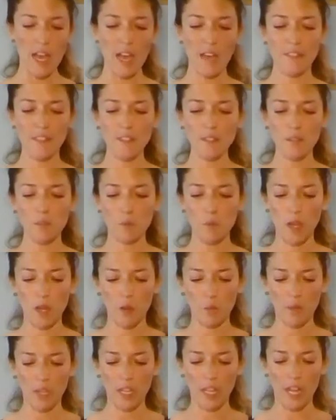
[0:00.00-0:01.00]
And this is
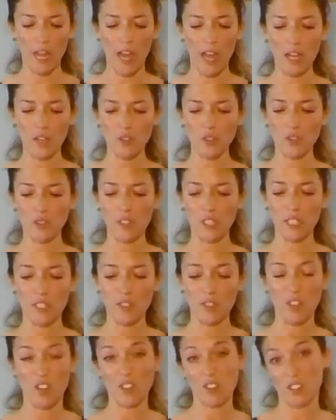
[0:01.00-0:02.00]
where we can actually
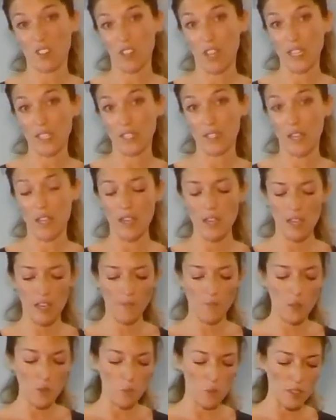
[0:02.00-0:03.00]
start slicing
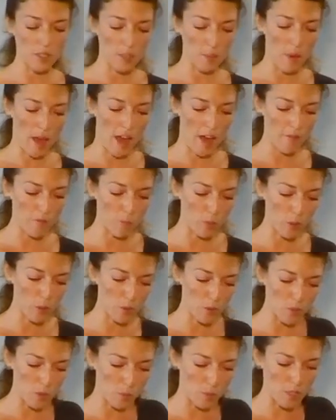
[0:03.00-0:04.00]
if you want some half
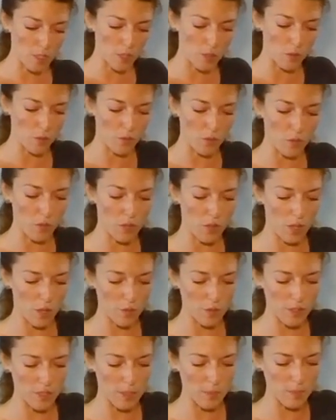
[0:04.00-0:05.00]
moons. So I'm going to do a few of
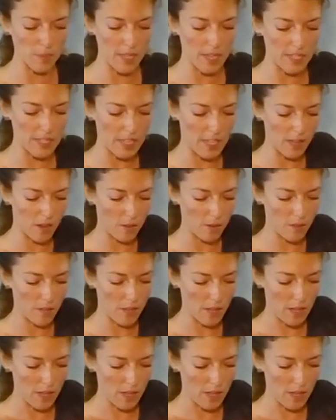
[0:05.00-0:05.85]
those. Tip side down.